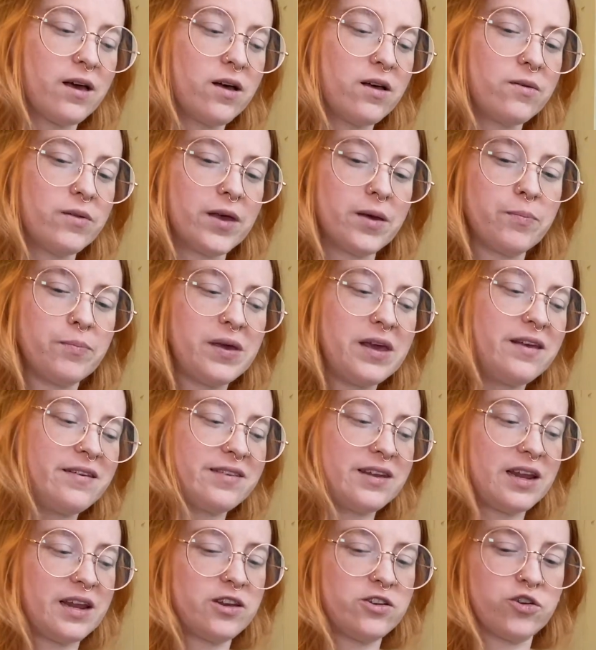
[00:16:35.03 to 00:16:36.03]
like, peace
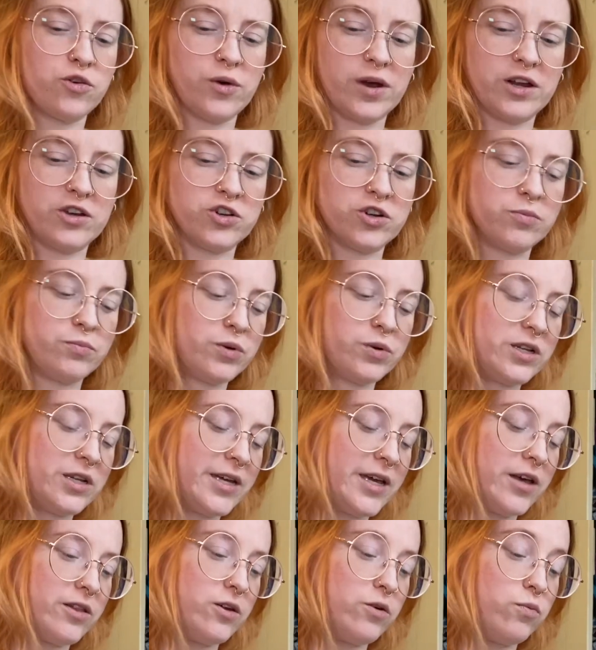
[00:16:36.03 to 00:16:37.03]
and integration put
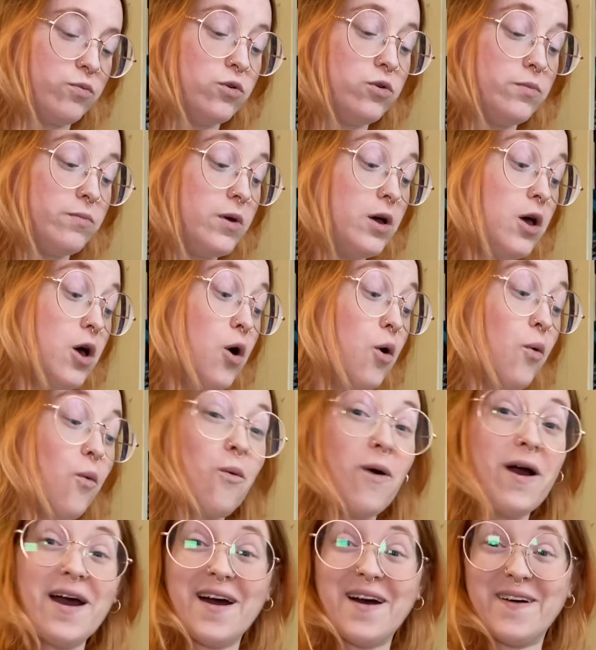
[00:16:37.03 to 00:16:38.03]
together. Ooh,
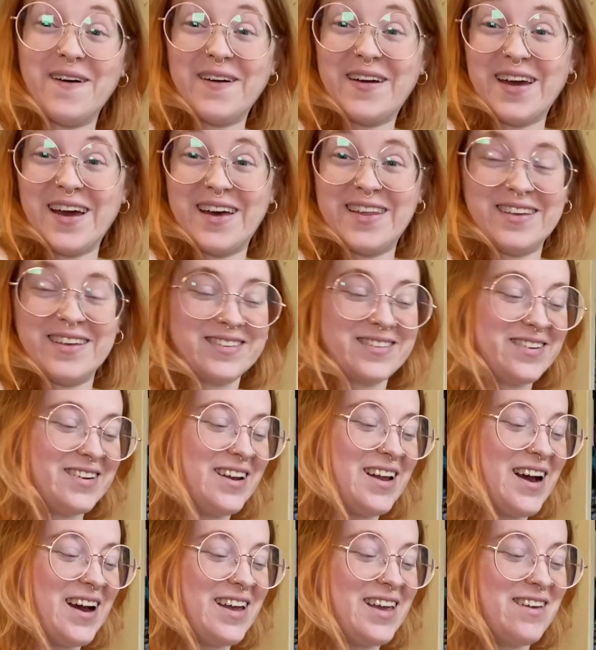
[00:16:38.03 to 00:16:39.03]
wow, okay, those are
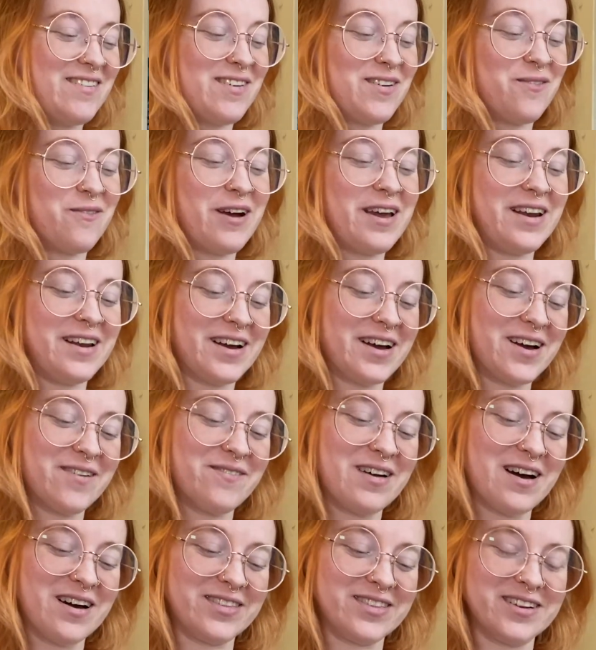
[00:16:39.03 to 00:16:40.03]
not even waiting to come
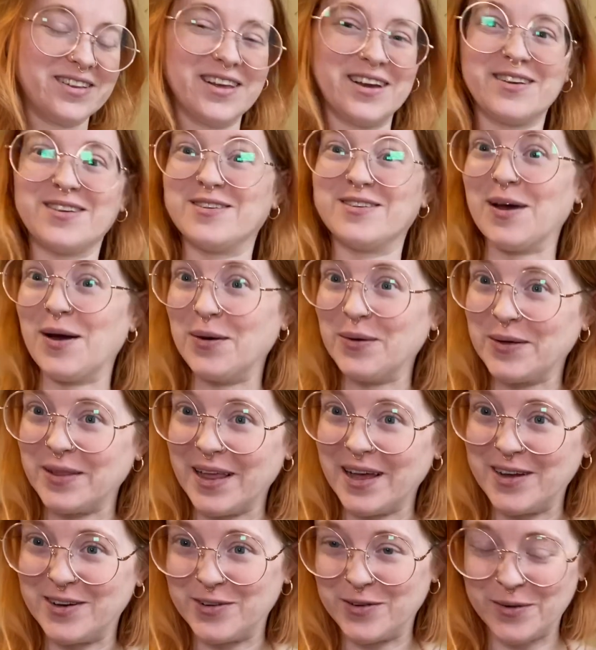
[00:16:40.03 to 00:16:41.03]
out. They're like, so
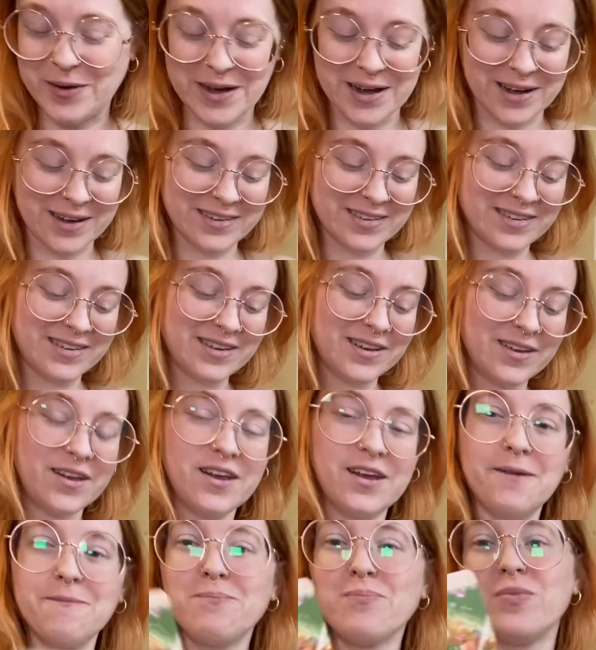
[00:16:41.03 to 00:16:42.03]
glad you asked.
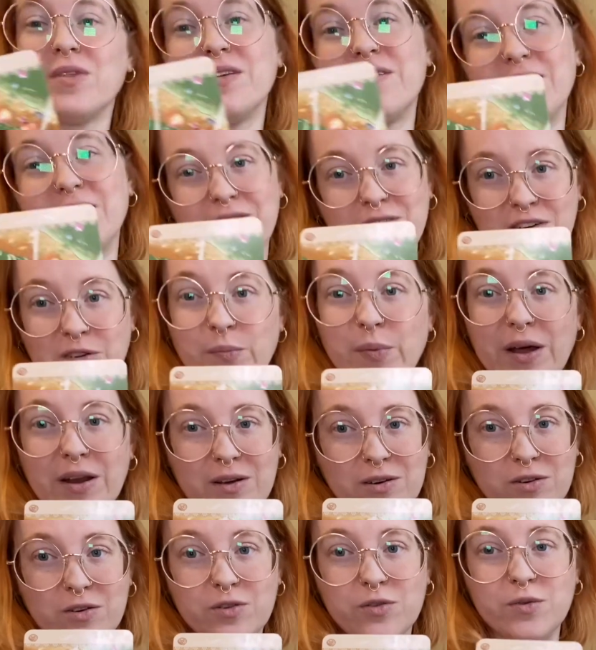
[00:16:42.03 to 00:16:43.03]
The Seven of
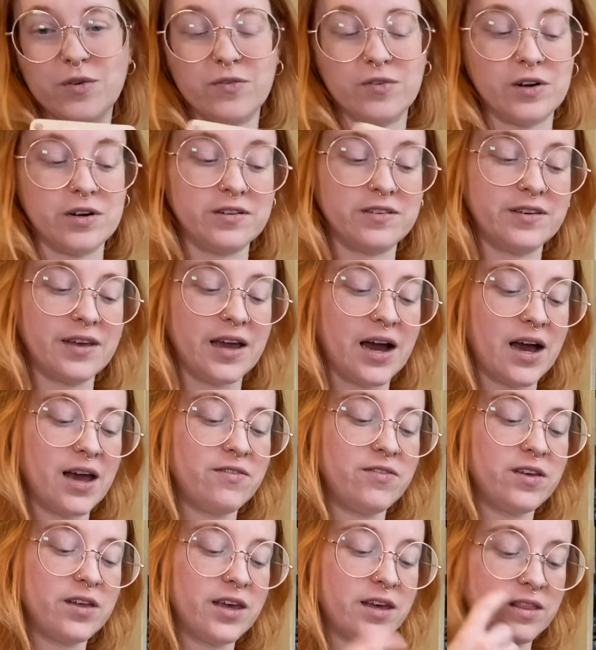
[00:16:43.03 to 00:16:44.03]
Pentacles reverse. Yeah, I
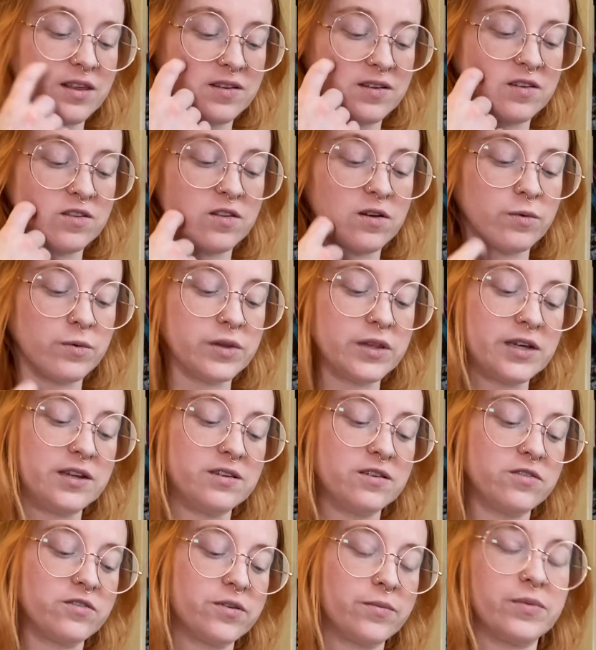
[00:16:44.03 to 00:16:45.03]
feel like this is the release
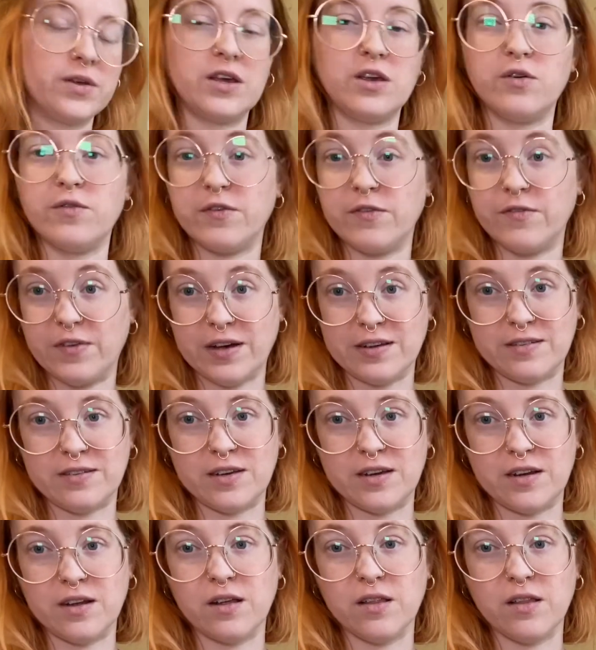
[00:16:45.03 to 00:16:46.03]
of something you've
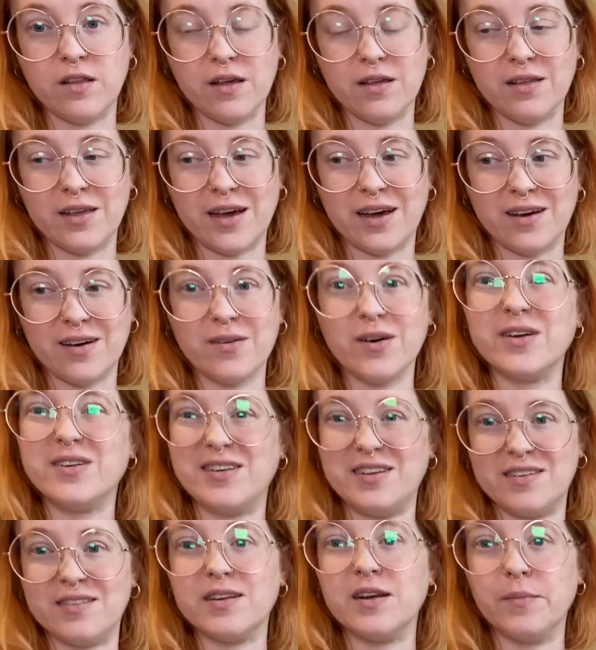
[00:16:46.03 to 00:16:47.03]
invested a
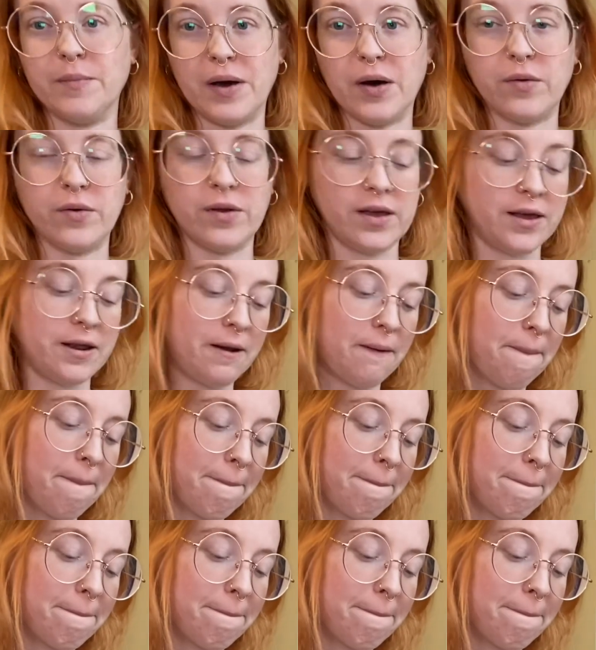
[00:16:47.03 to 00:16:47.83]
decent amount in.